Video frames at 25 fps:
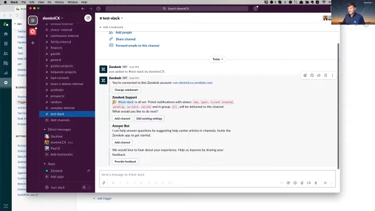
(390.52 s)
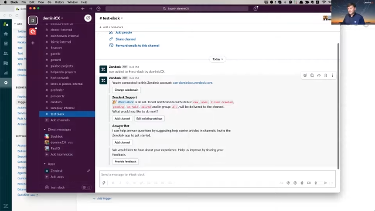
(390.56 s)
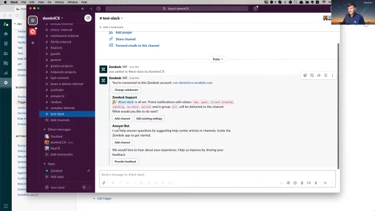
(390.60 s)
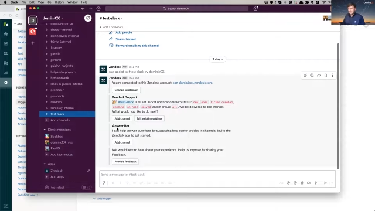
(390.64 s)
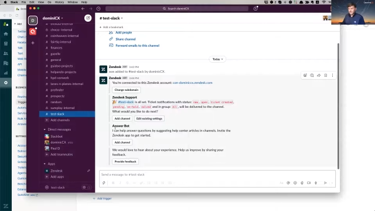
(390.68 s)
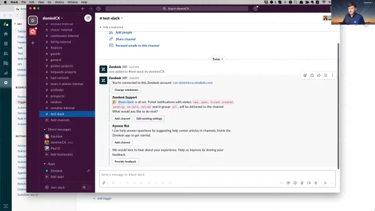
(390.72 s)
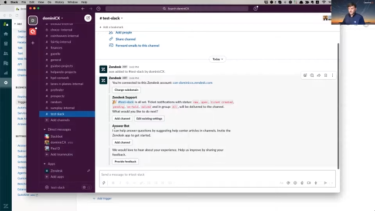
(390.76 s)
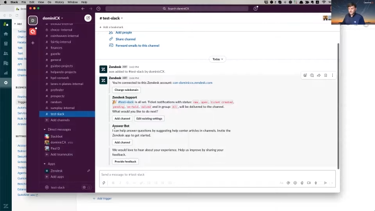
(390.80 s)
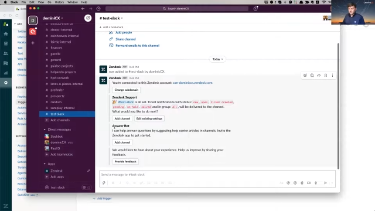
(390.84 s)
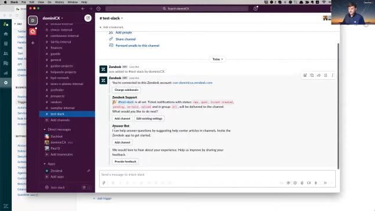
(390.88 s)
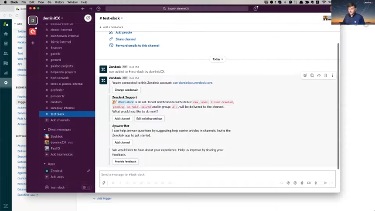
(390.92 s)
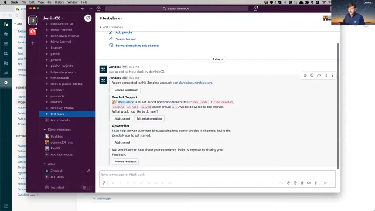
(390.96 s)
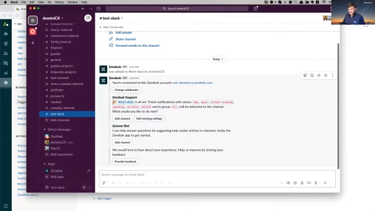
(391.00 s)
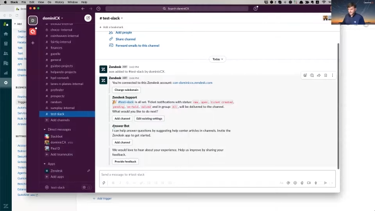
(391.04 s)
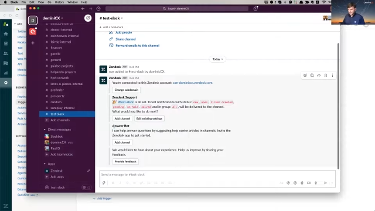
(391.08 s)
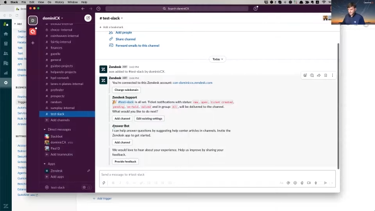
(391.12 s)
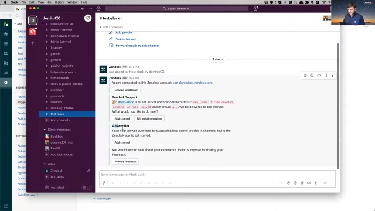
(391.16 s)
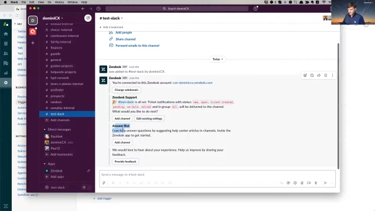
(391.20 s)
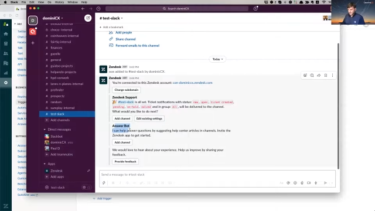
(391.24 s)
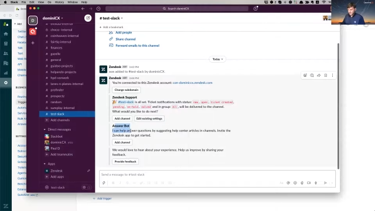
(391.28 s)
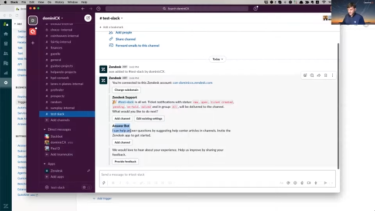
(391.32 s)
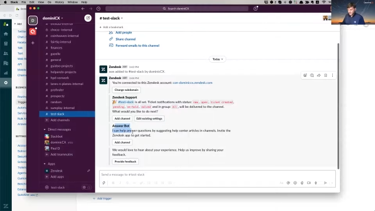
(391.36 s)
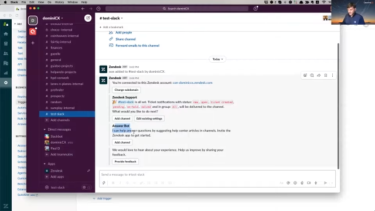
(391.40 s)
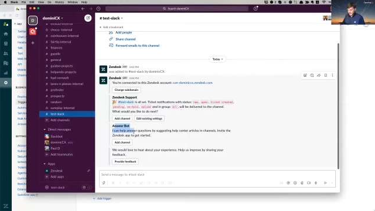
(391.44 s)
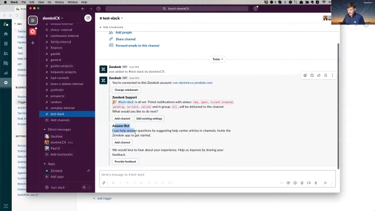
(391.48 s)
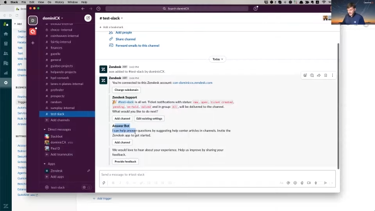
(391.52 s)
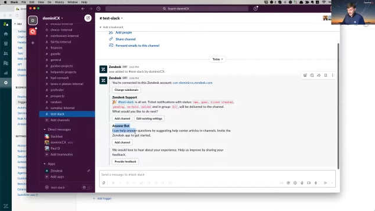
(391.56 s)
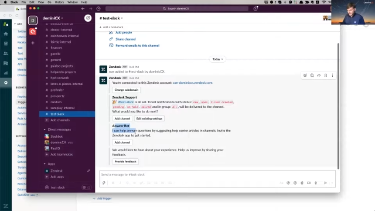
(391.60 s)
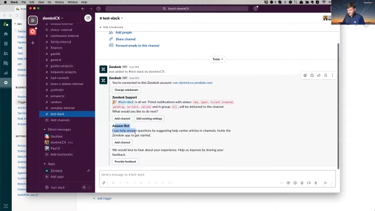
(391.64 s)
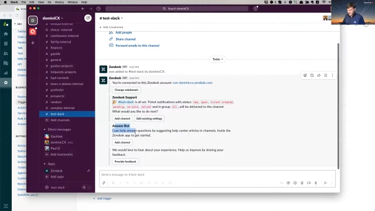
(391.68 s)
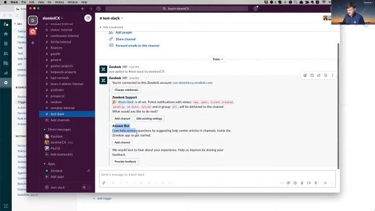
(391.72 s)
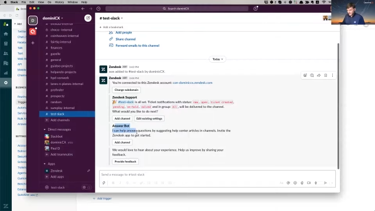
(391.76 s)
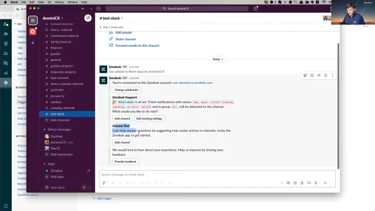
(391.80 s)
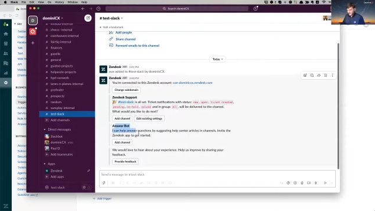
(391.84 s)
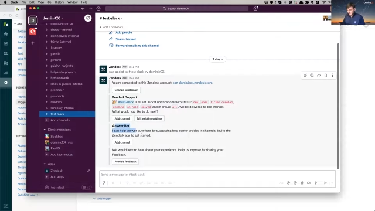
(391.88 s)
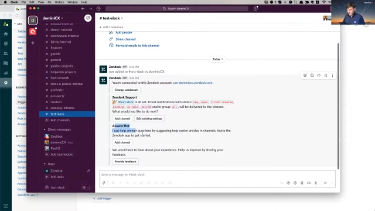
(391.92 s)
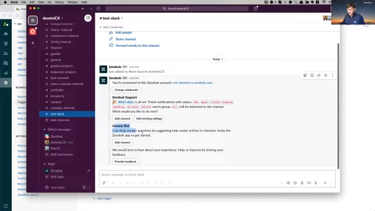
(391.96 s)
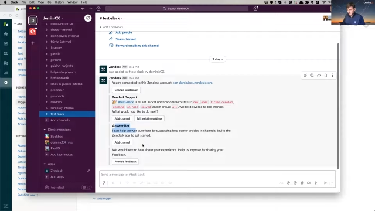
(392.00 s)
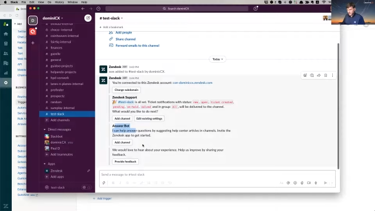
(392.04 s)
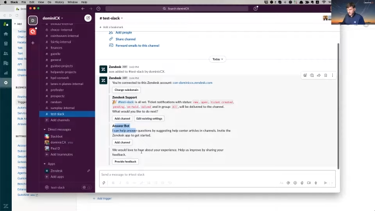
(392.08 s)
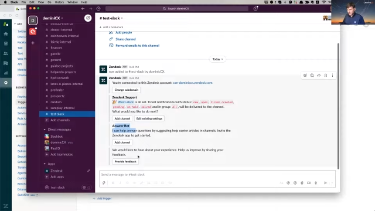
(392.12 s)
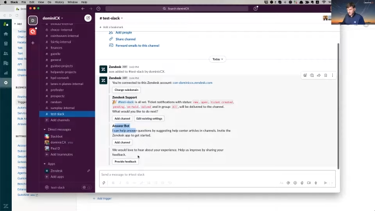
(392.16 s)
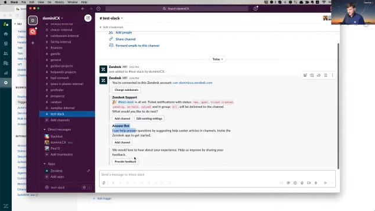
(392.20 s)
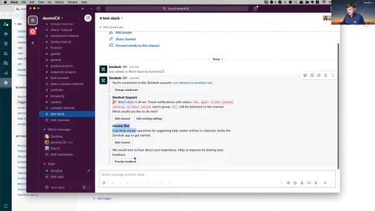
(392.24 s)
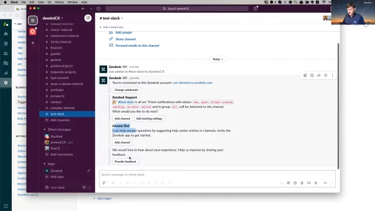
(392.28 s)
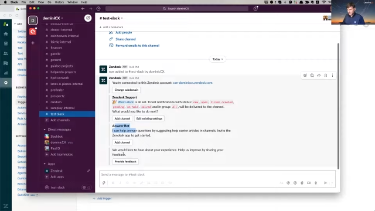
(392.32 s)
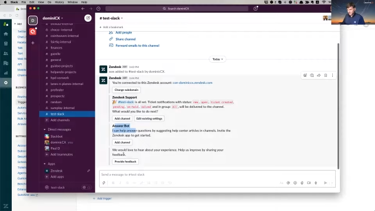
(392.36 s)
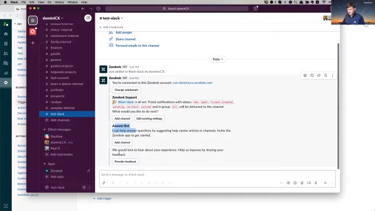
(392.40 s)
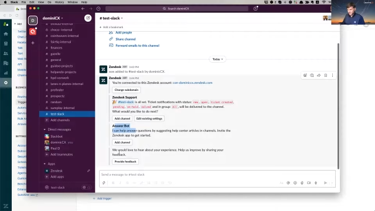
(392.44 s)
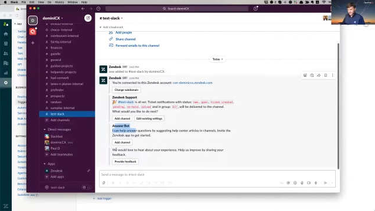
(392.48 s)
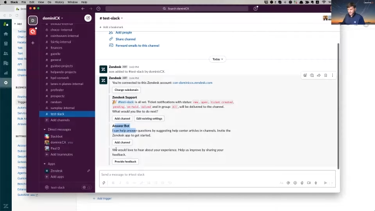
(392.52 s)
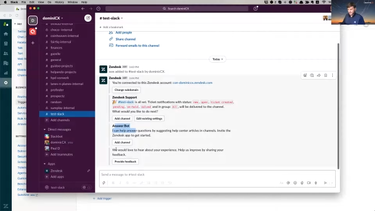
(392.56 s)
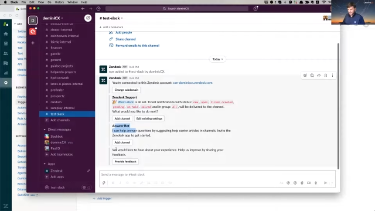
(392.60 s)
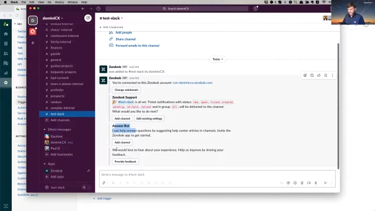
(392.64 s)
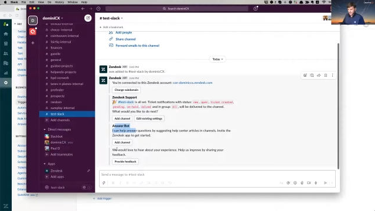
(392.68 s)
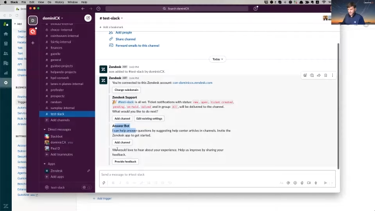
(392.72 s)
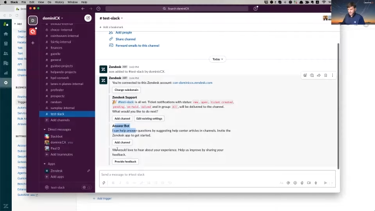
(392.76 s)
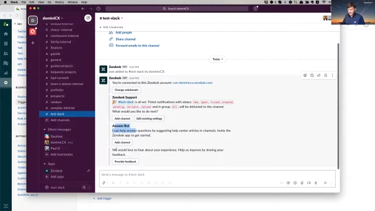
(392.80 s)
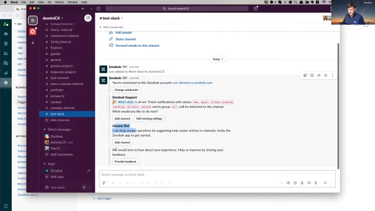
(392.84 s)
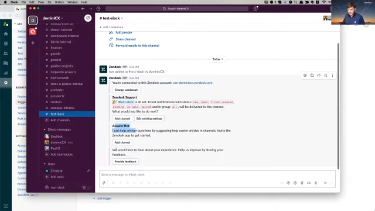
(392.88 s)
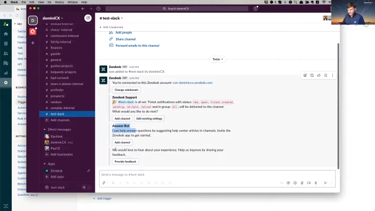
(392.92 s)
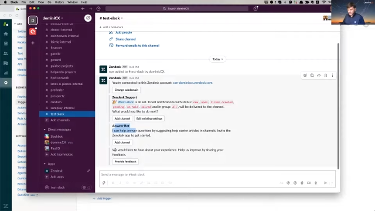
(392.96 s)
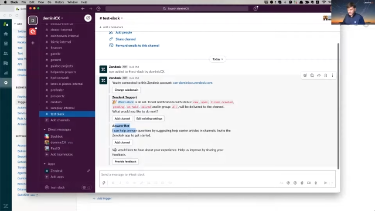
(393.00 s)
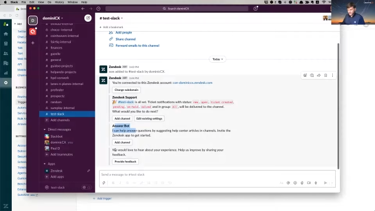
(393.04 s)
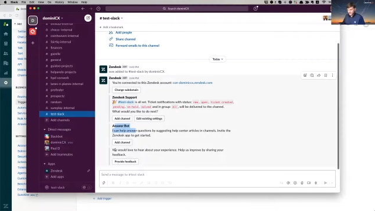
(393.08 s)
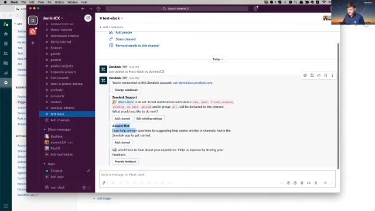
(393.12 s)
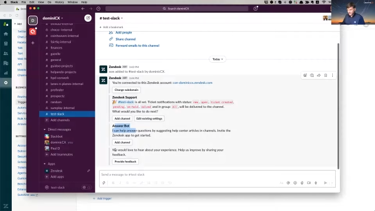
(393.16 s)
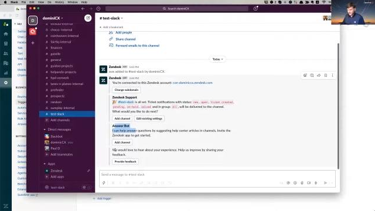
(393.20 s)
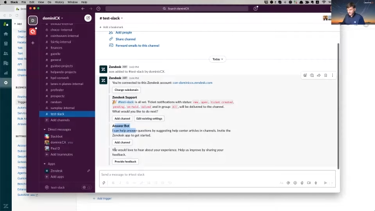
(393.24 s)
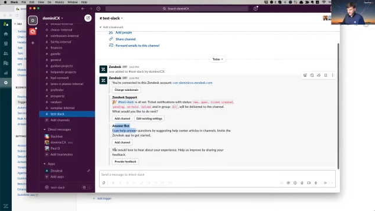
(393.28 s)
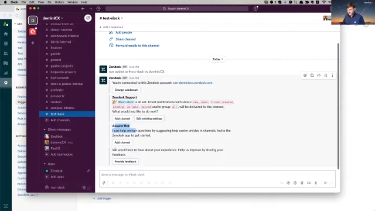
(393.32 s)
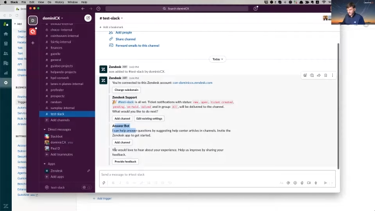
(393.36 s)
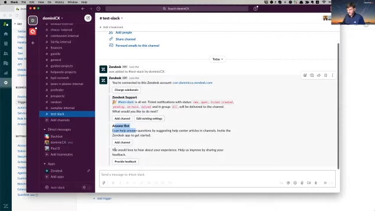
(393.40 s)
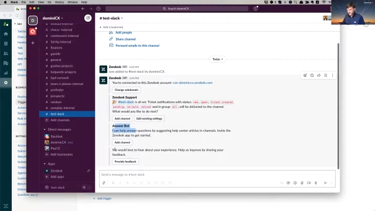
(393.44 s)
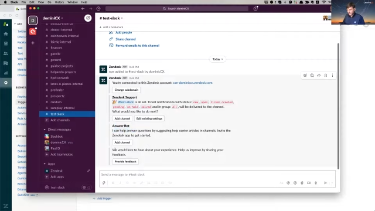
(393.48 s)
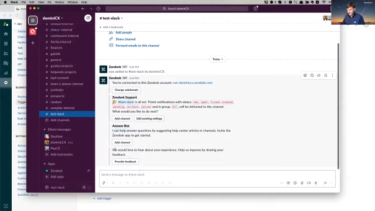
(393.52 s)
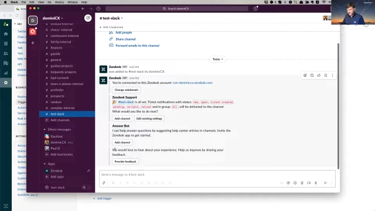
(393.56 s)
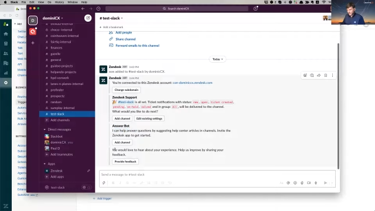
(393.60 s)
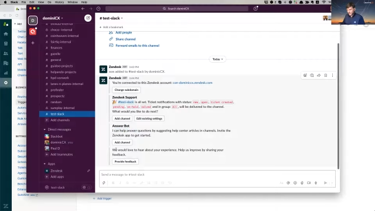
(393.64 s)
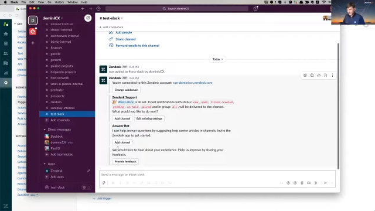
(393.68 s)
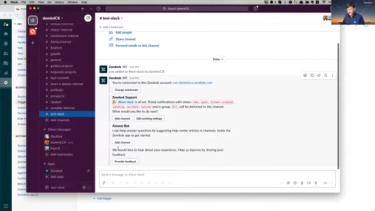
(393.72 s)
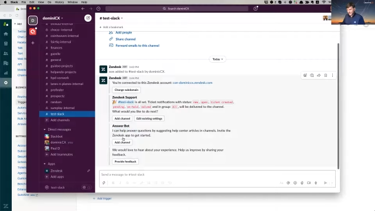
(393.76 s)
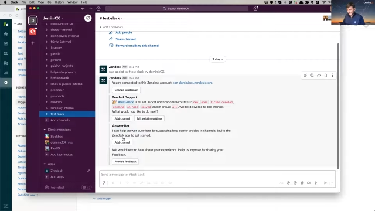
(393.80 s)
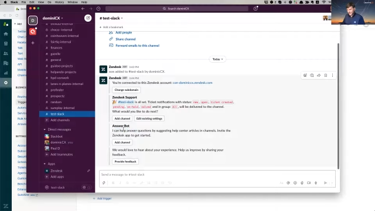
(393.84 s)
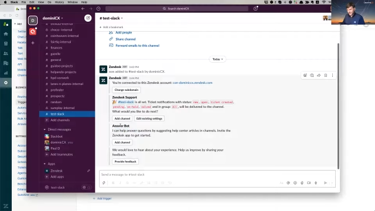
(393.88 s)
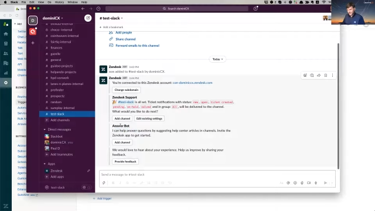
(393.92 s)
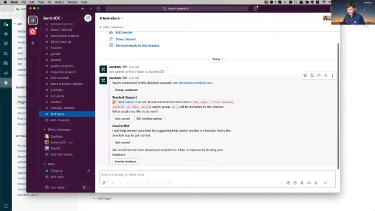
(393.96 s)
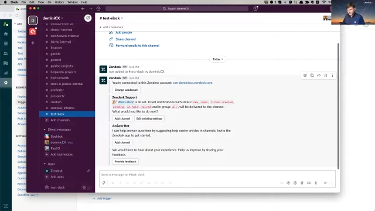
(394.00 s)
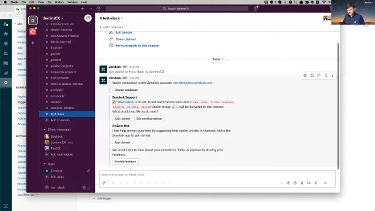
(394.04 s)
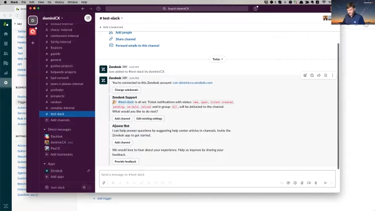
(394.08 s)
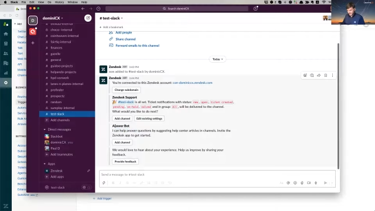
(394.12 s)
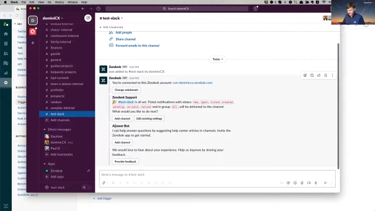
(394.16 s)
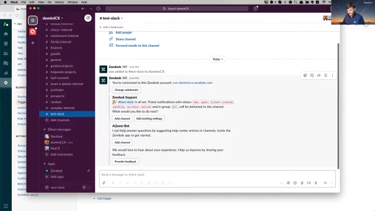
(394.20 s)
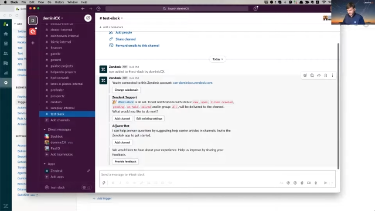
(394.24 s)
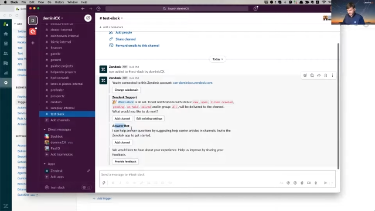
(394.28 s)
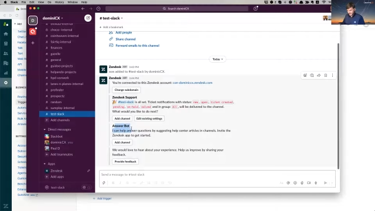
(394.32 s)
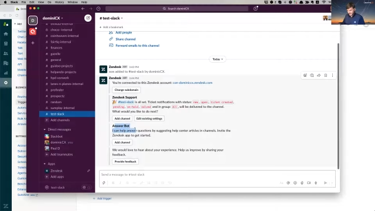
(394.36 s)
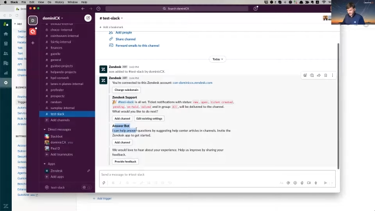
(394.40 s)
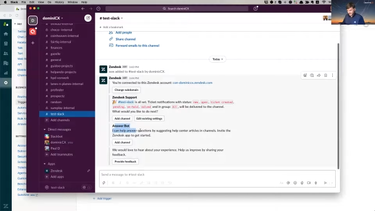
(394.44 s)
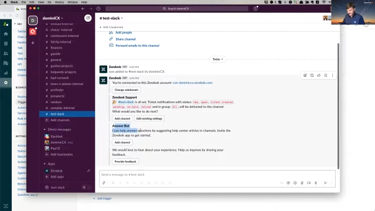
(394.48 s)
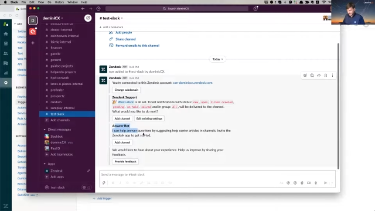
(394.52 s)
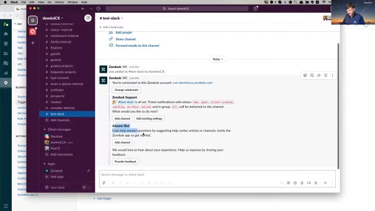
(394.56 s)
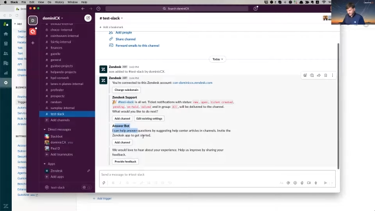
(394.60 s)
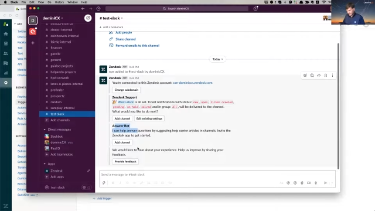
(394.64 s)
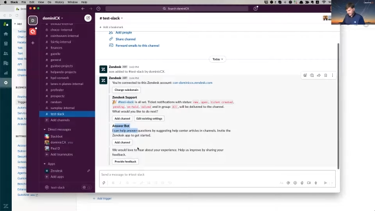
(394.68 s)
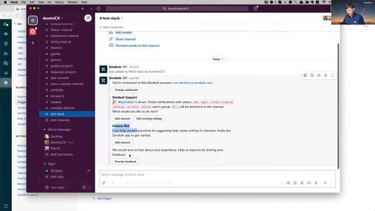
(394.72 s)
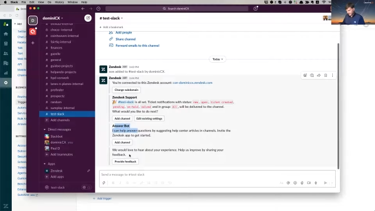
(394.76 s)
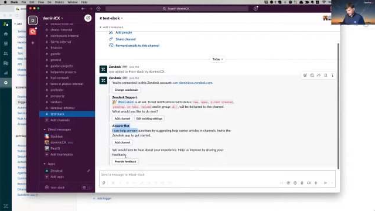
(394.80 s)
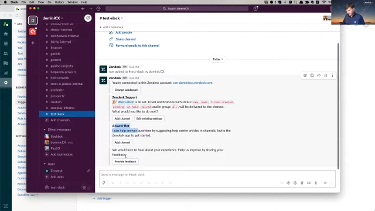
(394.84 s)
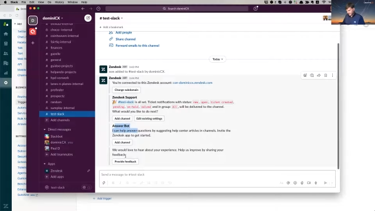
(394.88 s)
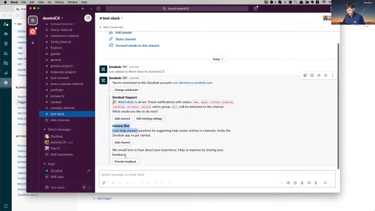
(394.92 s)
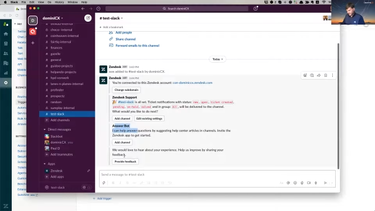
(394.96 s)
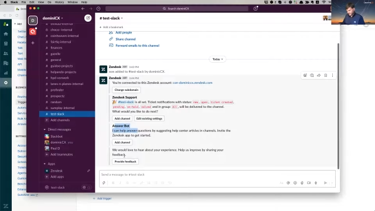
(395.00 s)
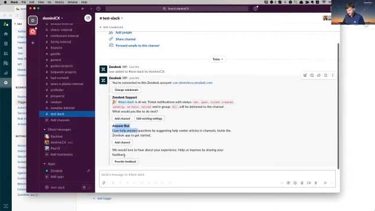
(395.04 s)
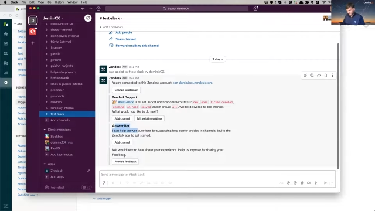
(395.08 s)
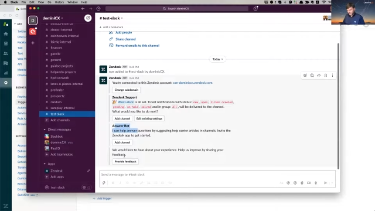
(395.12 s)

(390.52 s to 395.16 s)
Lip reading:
[unreadable: no face in view]